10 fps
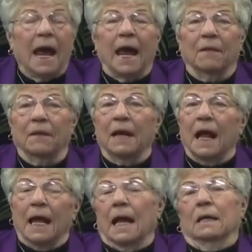and then
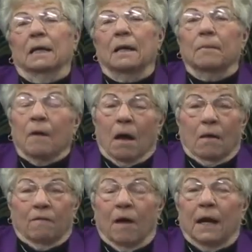I ended up
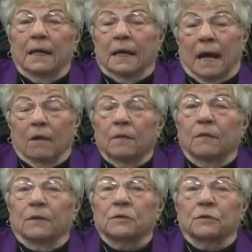finding out
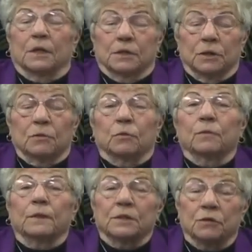that there's a
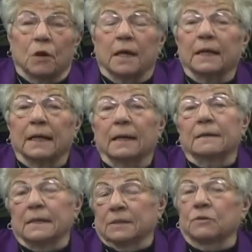group that's trying to
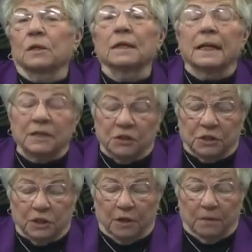get district
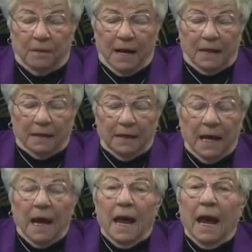elections on the ballot.
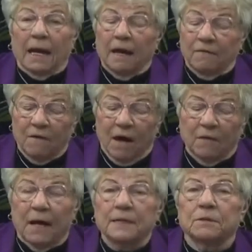And I
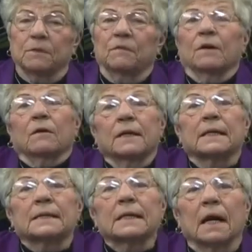found that to be very
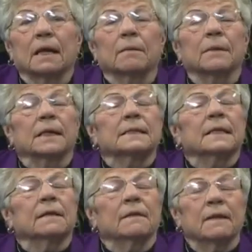exciting because
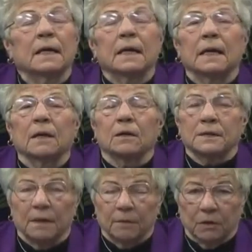I think in our
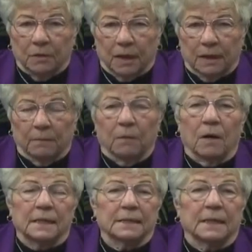democratic
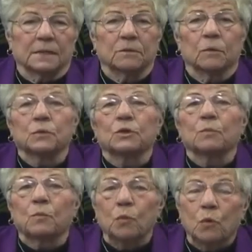process, the most
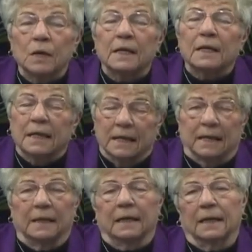important
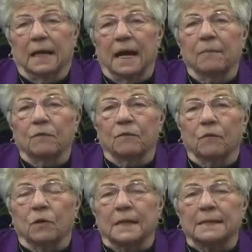thing that can happen
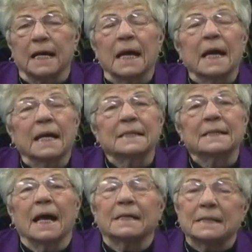for us is
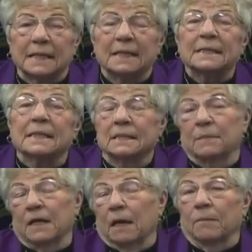that citizens
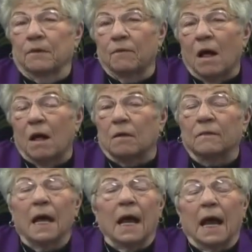become
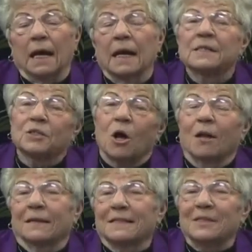involved. And I
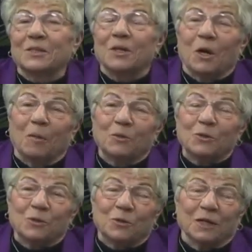saw this as an
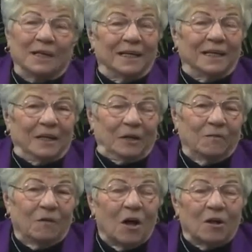opportunity to get
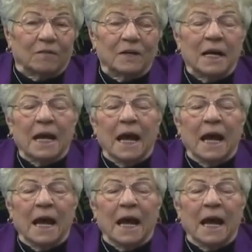involved.